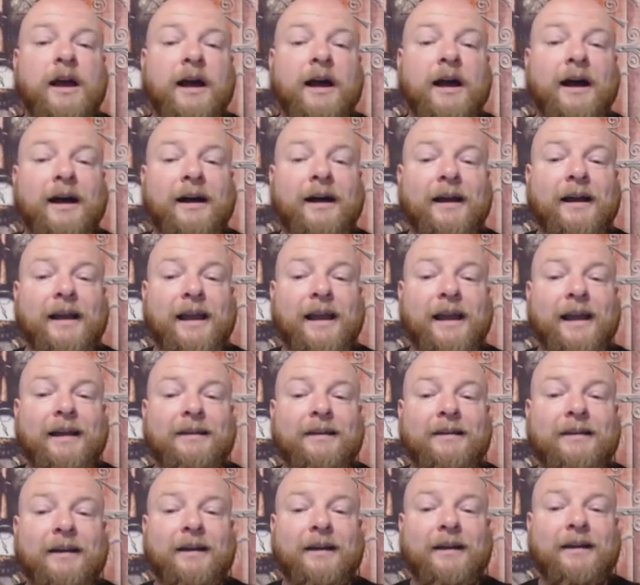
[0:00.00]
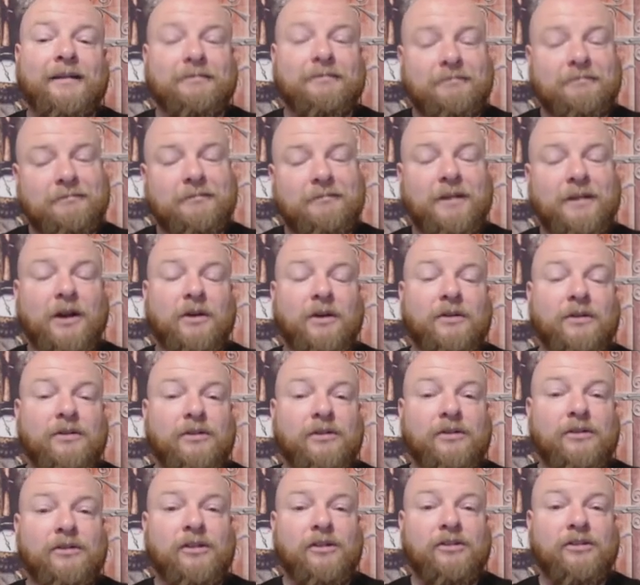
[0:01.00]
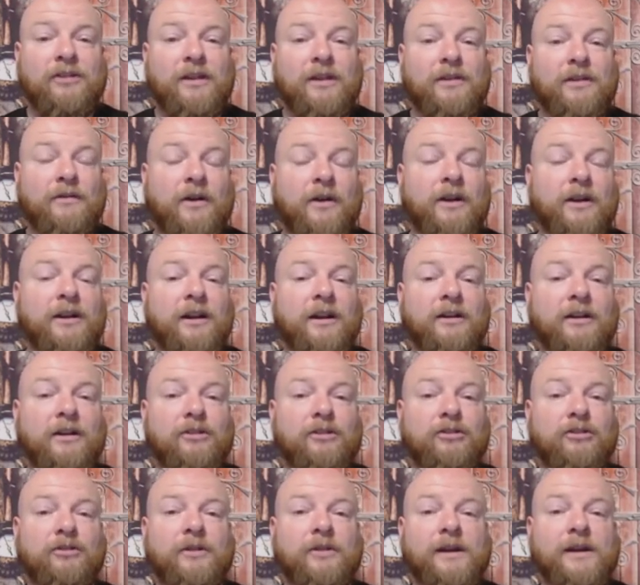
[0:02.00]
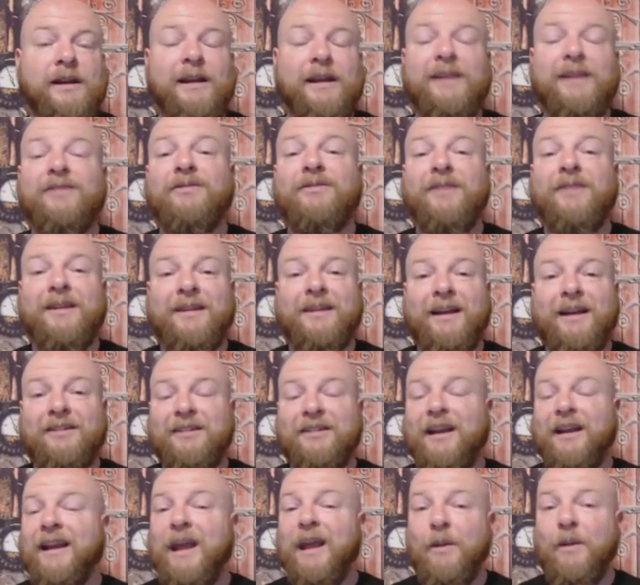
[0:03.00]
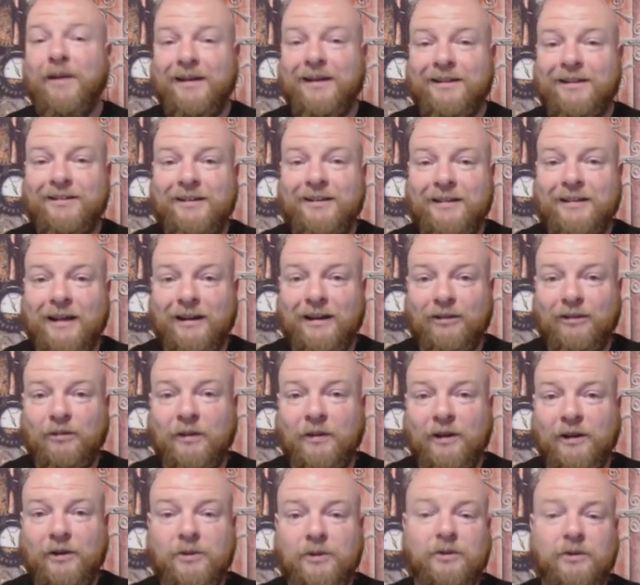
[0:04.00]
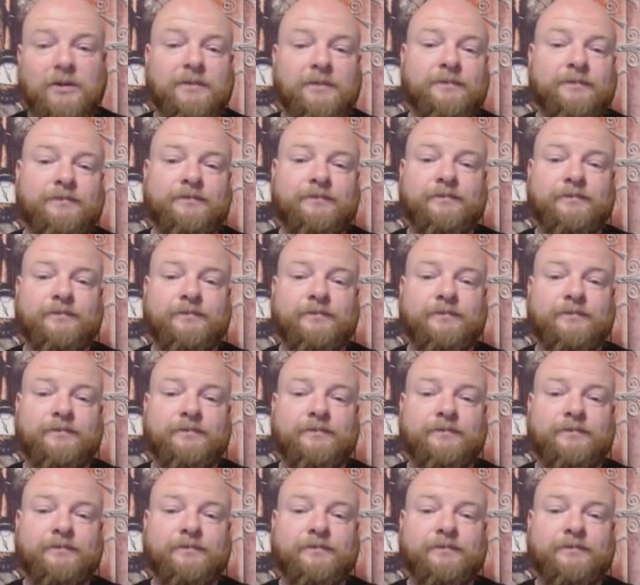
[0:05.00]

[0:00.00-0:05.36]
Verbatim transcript: Uh, and, uh, you know, to say they've already done it on screen is fantastic. I can't wait to see that. It's really cool.